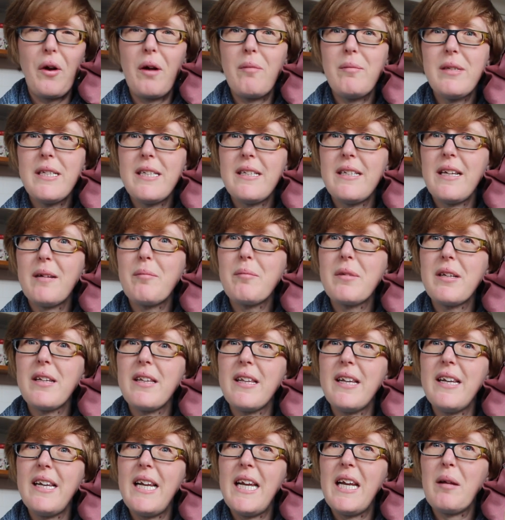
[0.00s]
I'm just up to
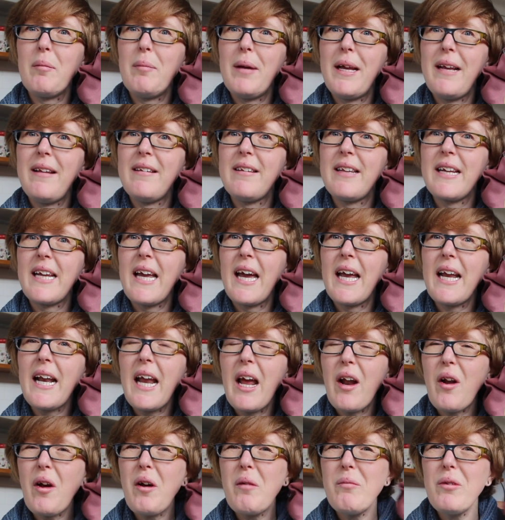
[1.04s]
the neck piece again,
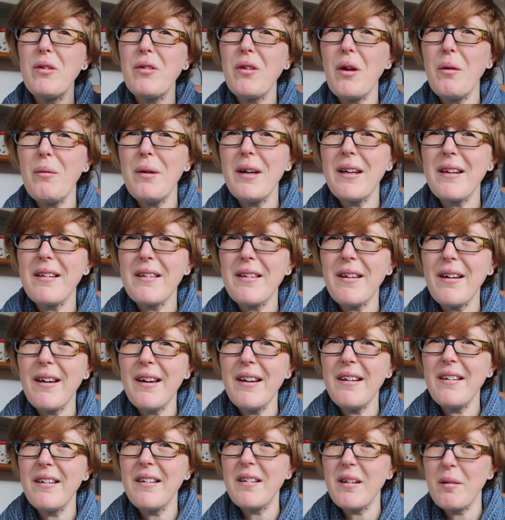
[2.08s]
and I'm so
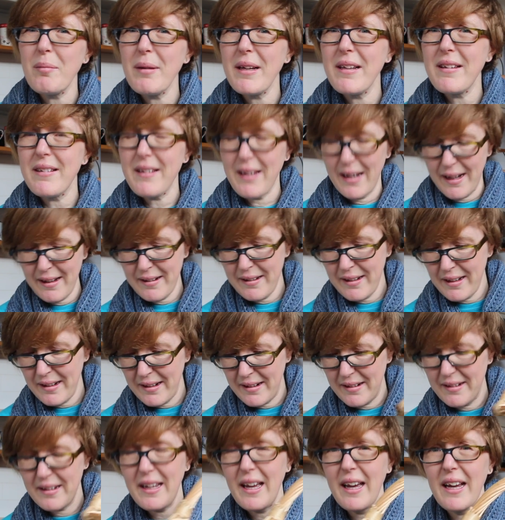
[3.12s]
excited to be starting
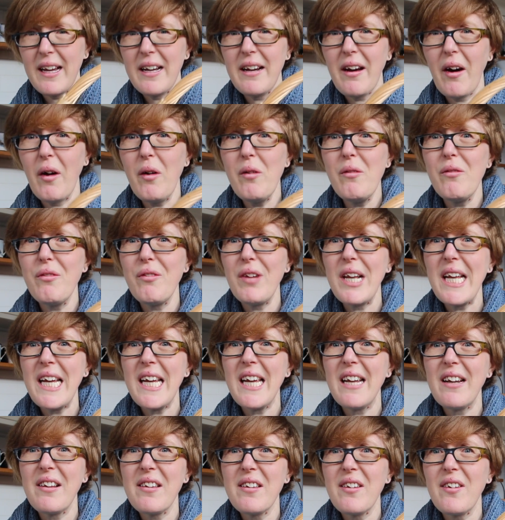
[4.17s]
it again, hopefully
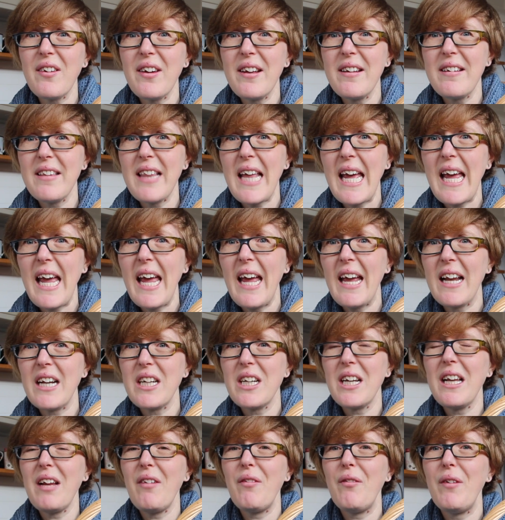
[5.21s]
in a size that
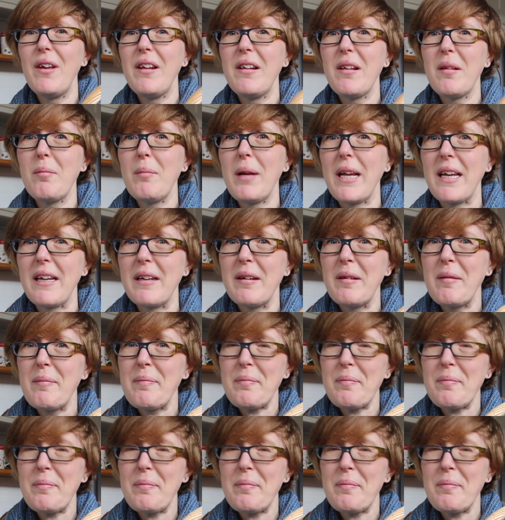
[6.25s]
actually fits me.